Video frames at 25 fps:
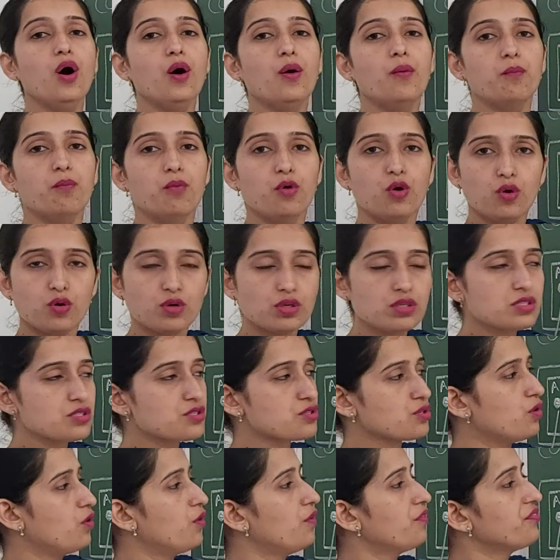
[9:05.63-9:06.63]
Most
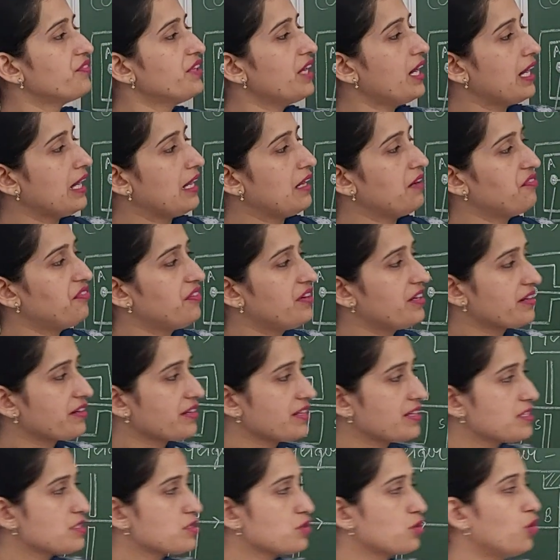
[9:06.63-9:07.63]
of the alpha
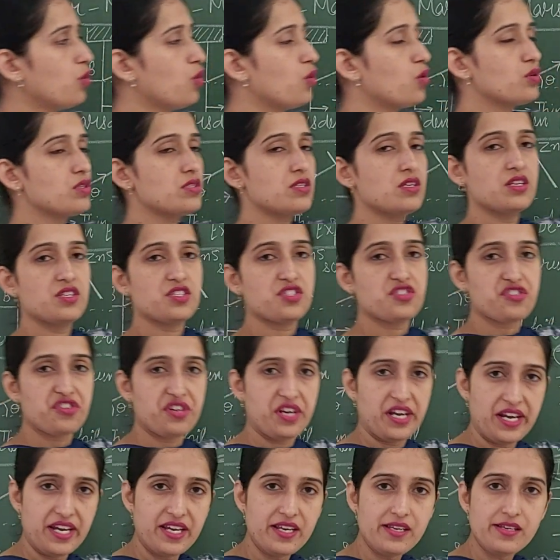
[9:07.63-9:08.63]
rays goes
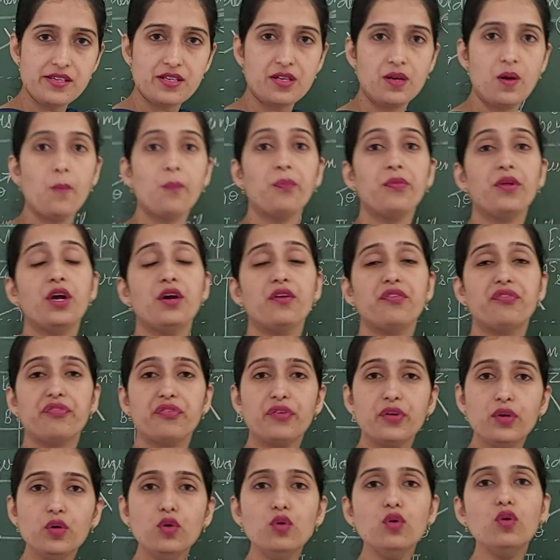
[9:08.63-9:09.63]
straight.
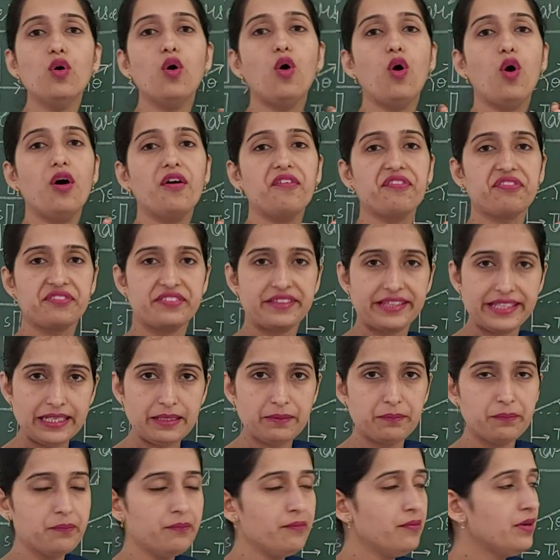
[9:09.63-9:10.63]
Few of
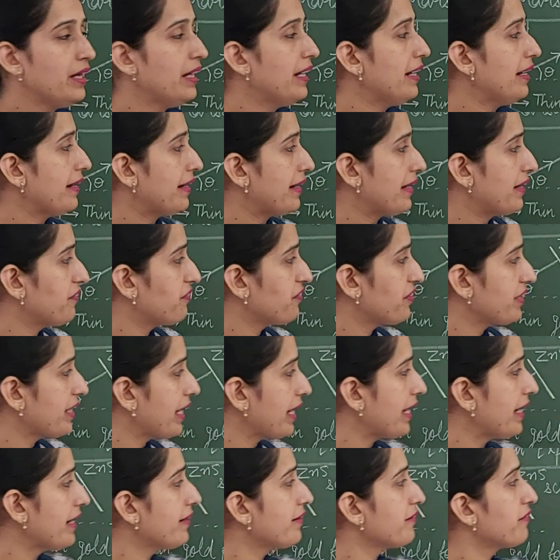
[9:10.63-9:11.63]
them
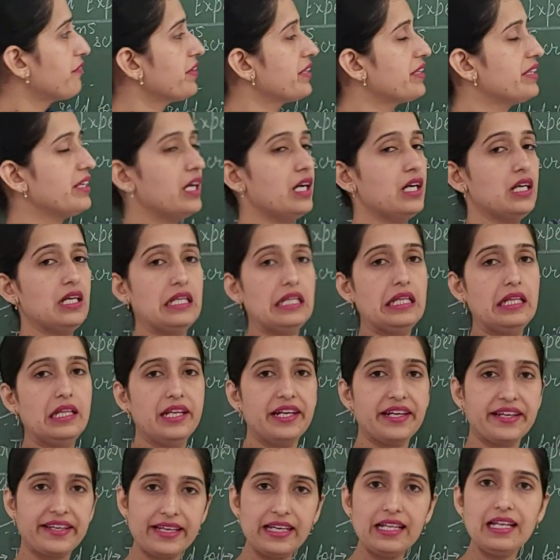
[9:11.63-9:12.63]
deviate with a
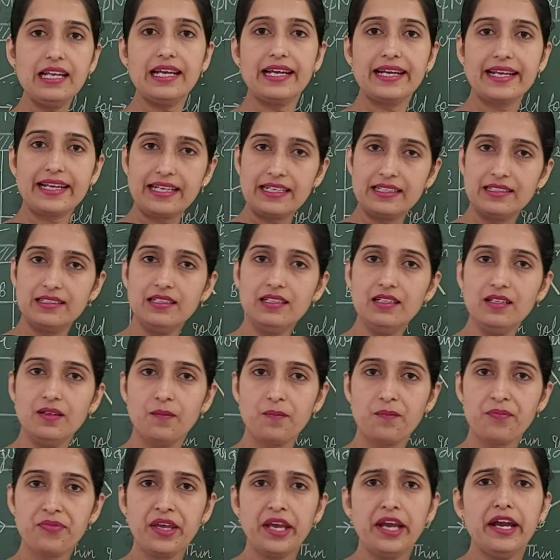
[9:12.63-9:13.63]
little angle,
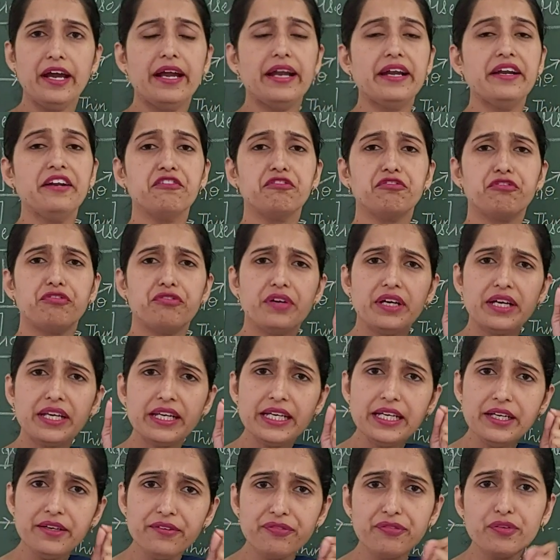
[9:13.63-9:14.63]
and
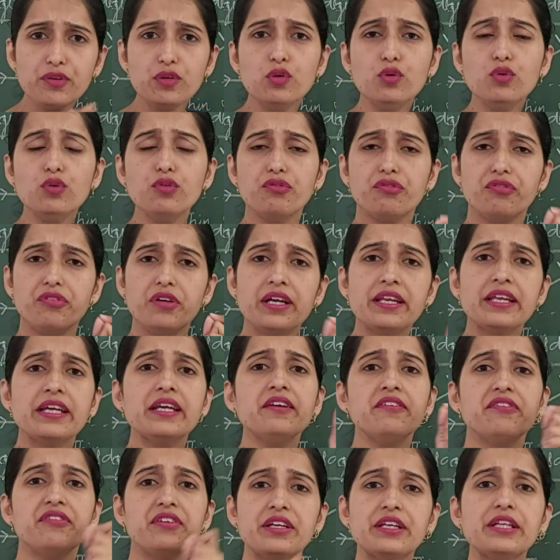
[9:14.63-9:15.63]
very few
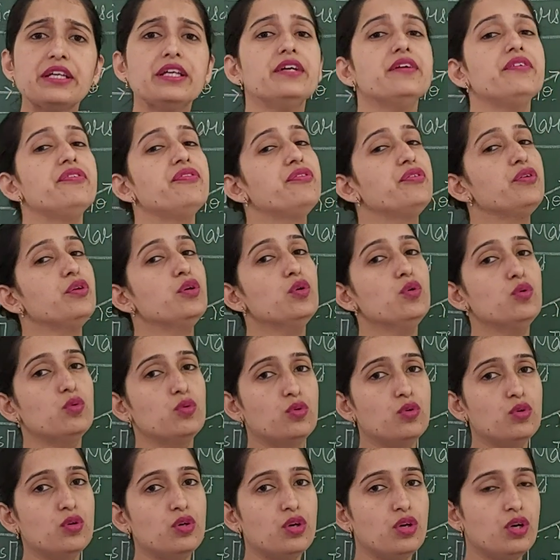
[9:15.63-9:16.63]

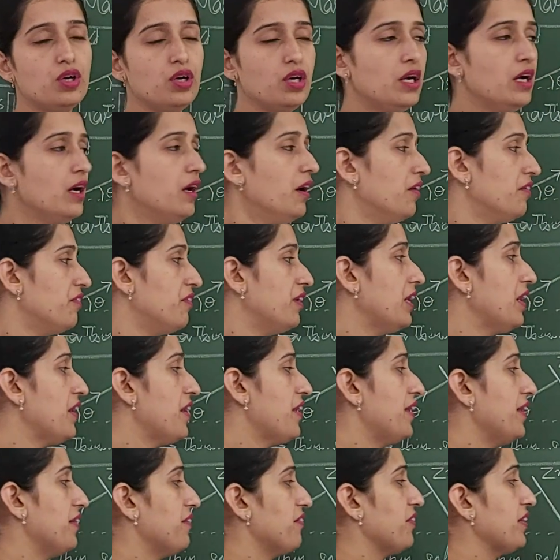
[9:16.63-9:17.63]
will
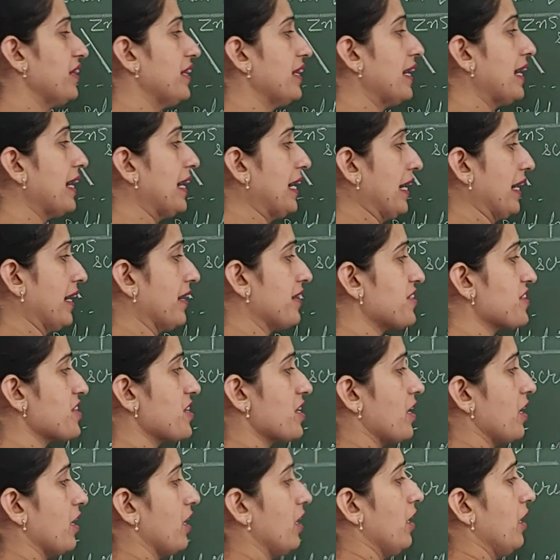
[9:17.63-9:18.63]
deviate
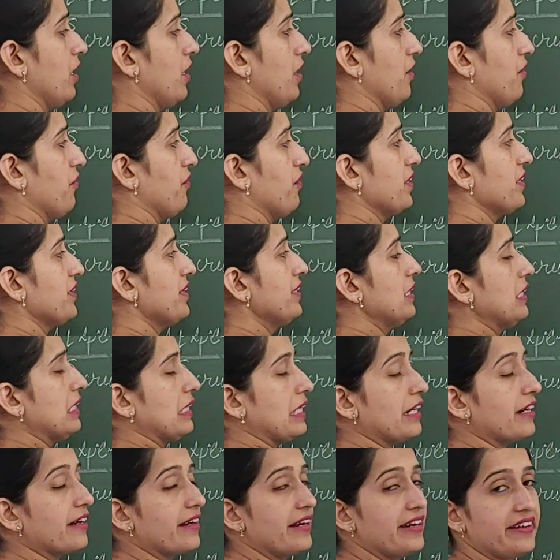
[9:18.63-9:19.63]

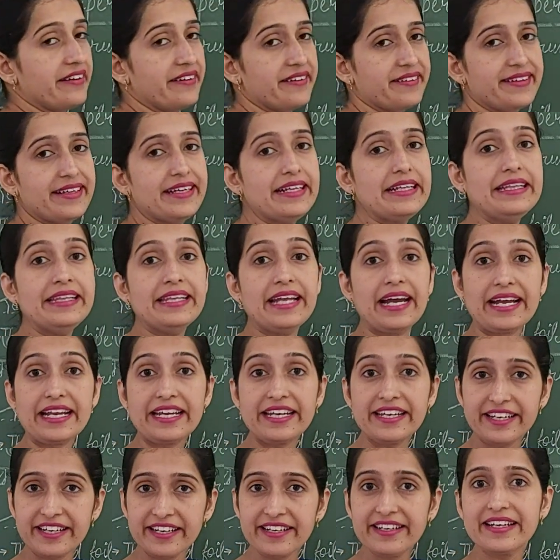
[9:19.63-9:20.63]
with greater than
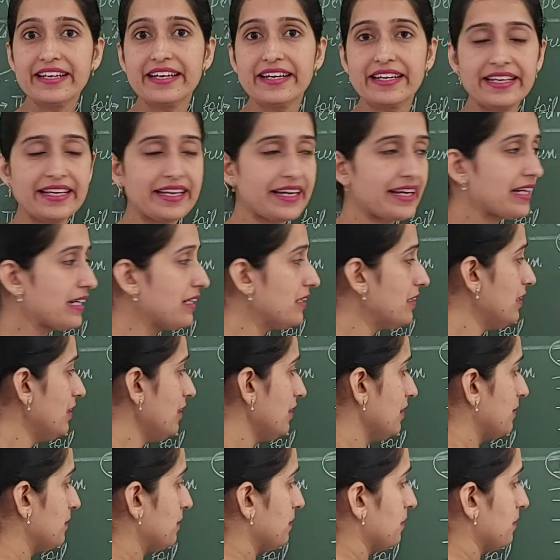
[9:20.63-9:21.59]
90-degree angle,